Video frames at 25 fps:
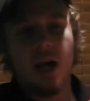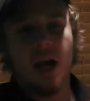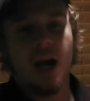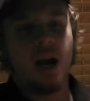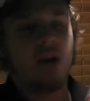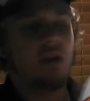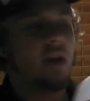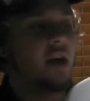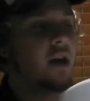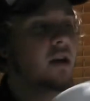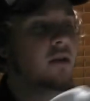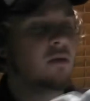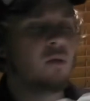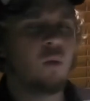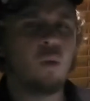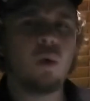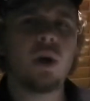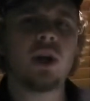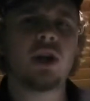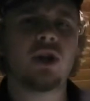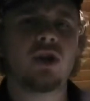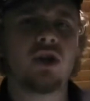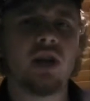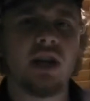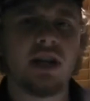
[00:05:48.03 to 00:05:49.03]
And then,
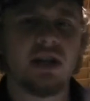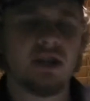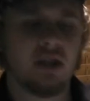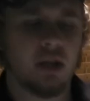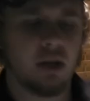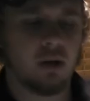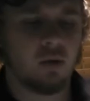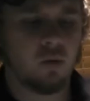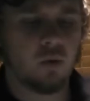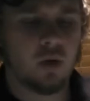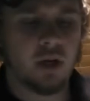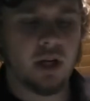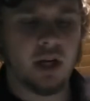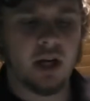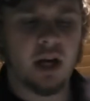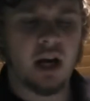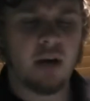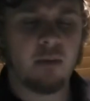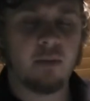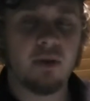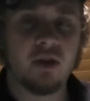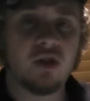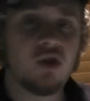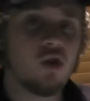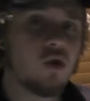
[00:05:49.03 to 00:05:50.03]
what do you guys think? Would
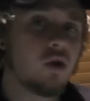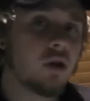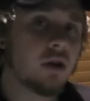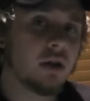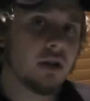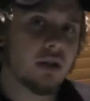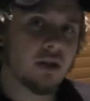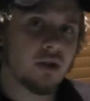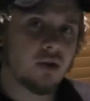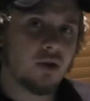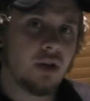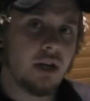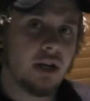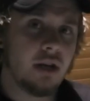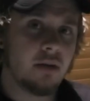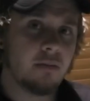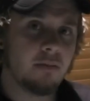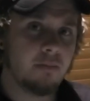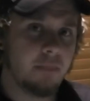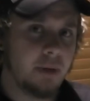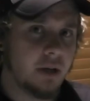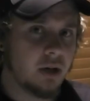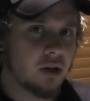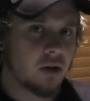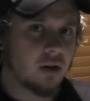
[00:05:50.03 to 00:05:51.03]
a bazooka screen
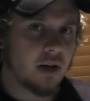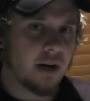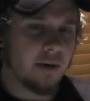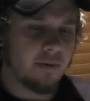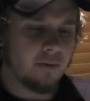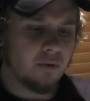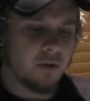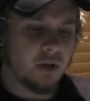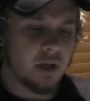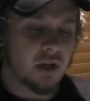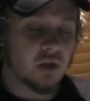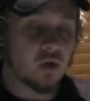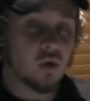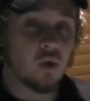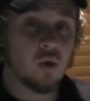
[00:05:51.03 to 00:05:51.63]
be alright for this,